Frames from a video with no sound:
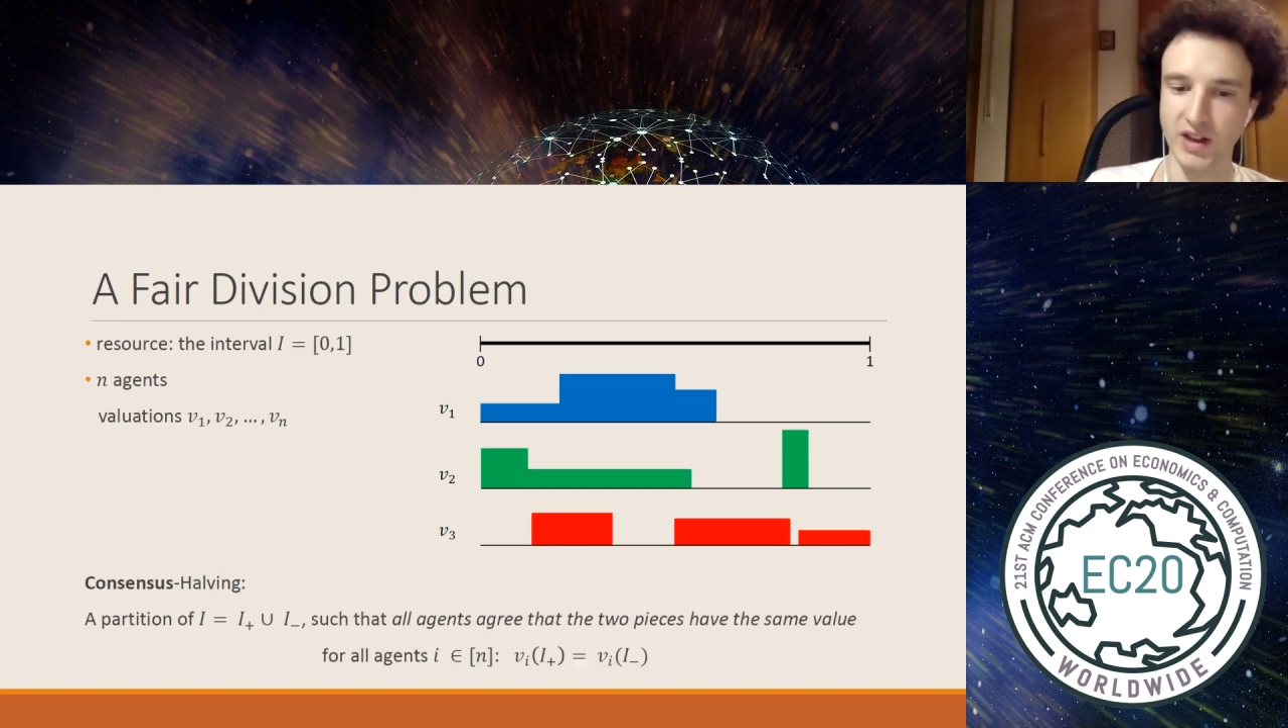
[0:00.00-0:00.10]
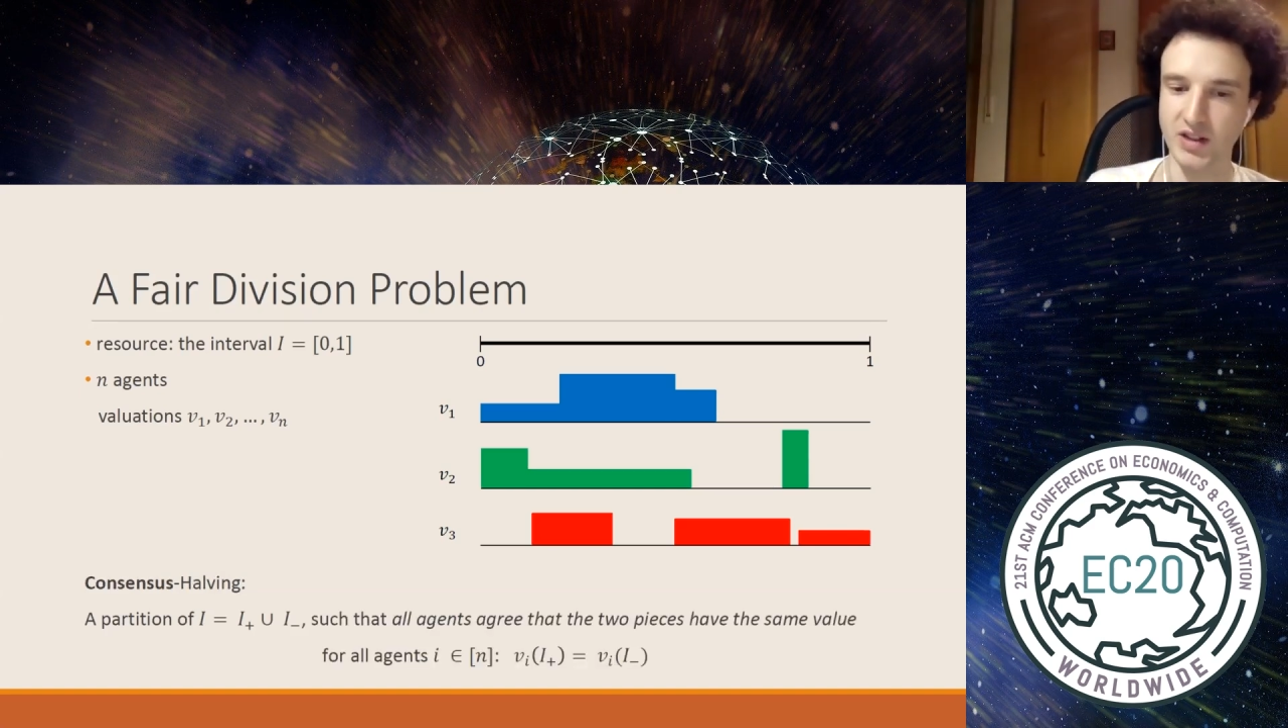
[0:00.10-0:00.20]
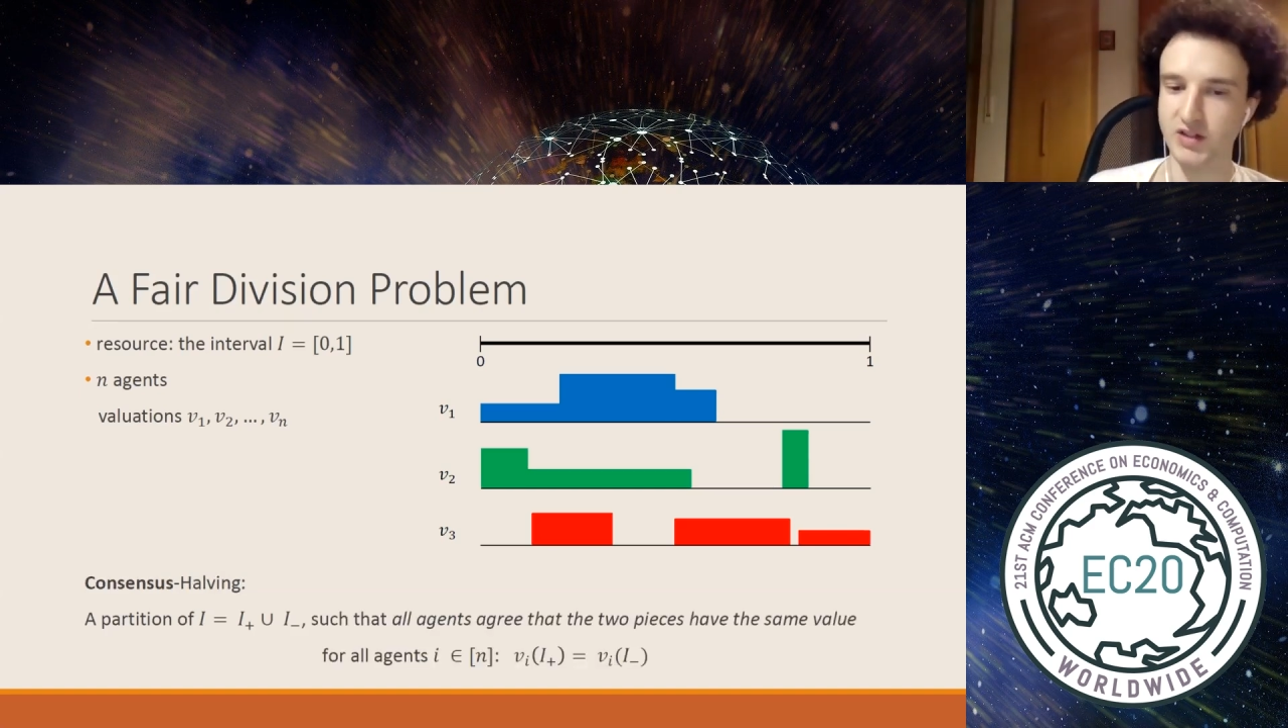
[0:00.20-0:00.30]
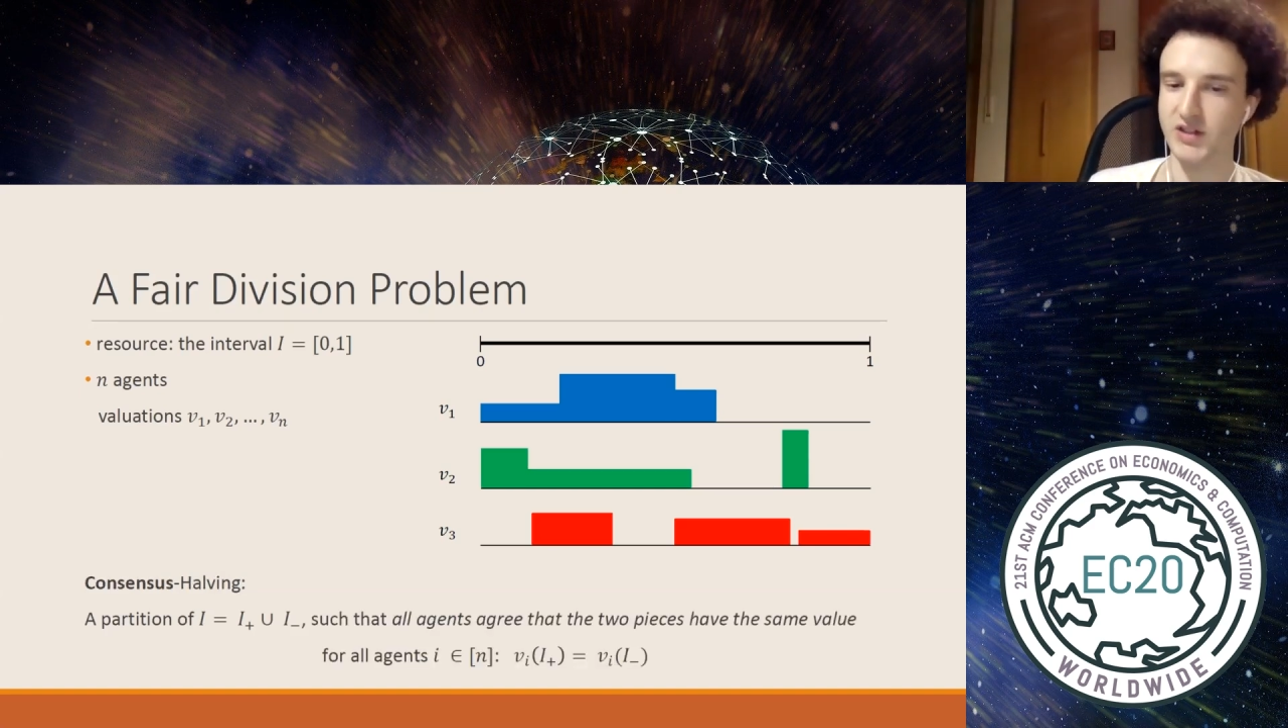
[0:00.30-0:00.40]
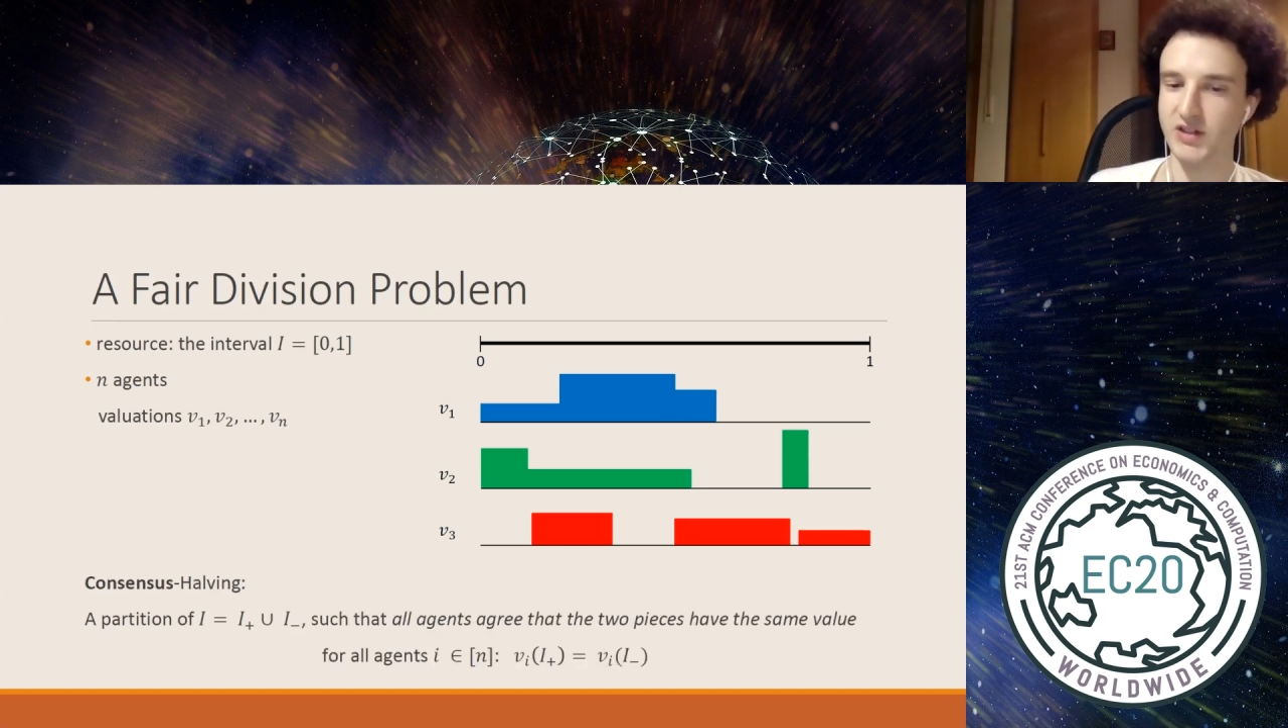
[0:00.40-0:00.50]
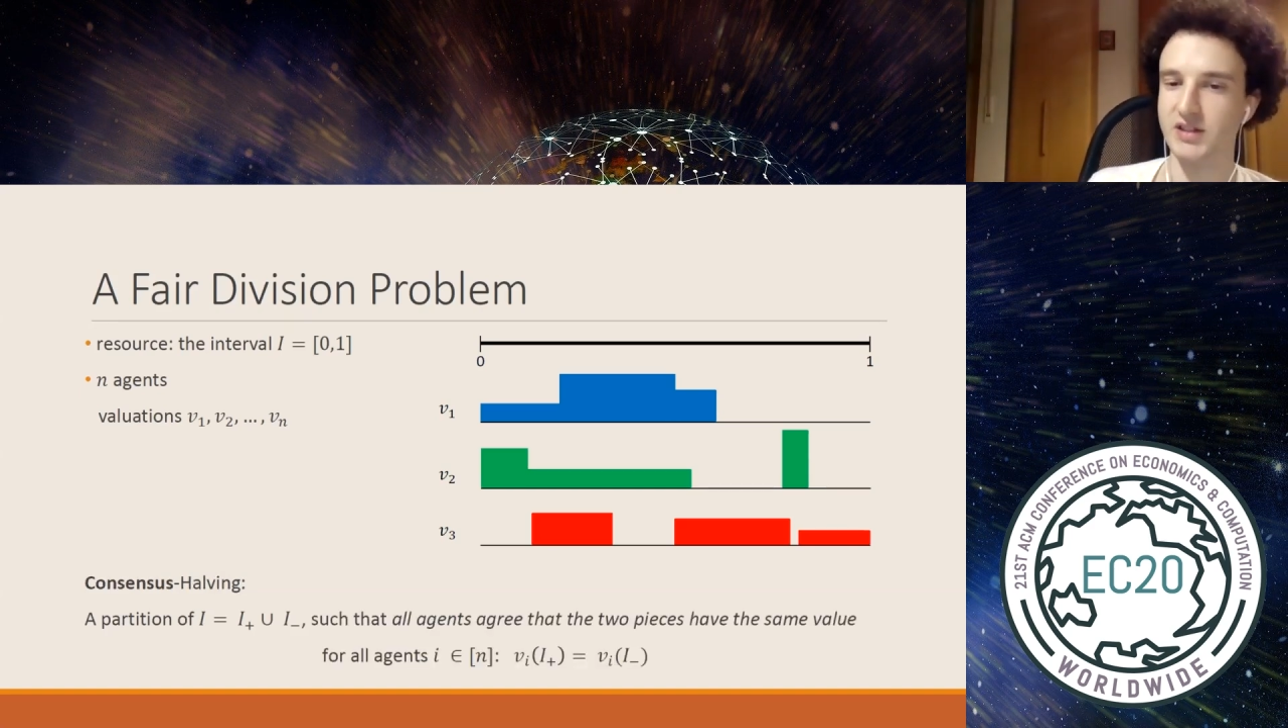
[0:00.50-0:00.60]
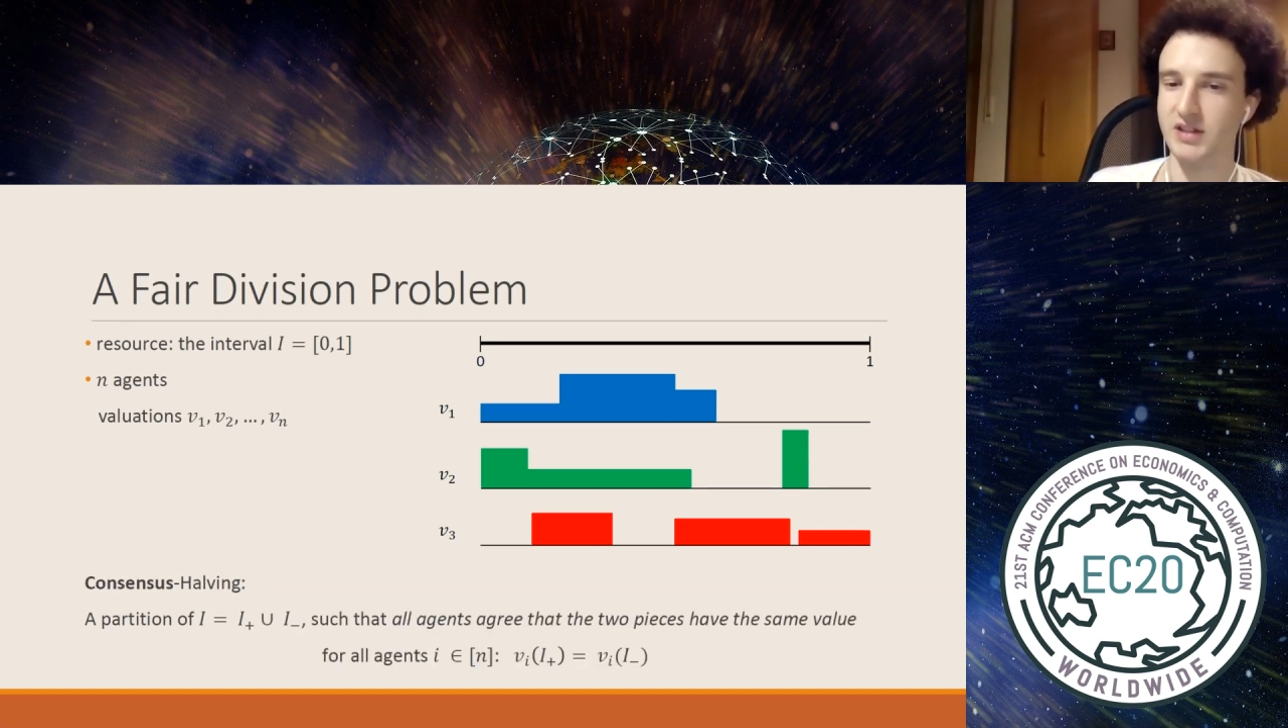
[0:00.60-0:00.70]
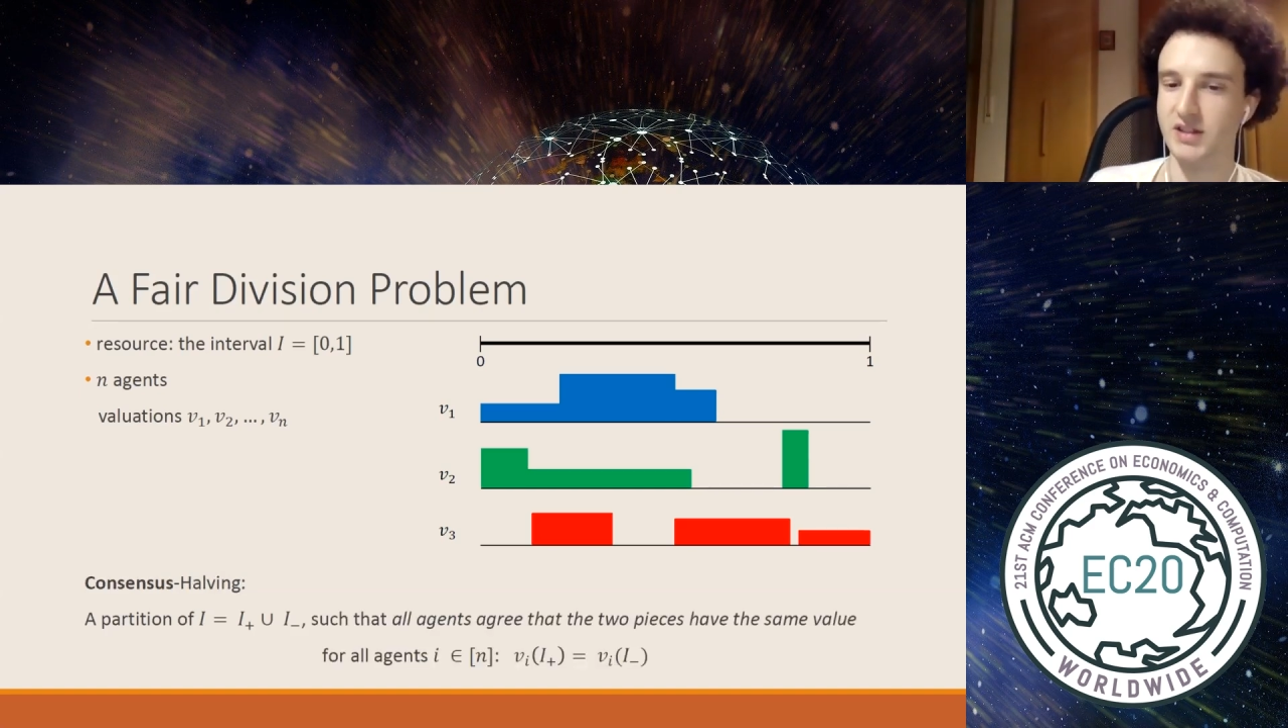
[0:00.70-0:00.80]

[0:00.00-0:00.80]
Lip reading: agents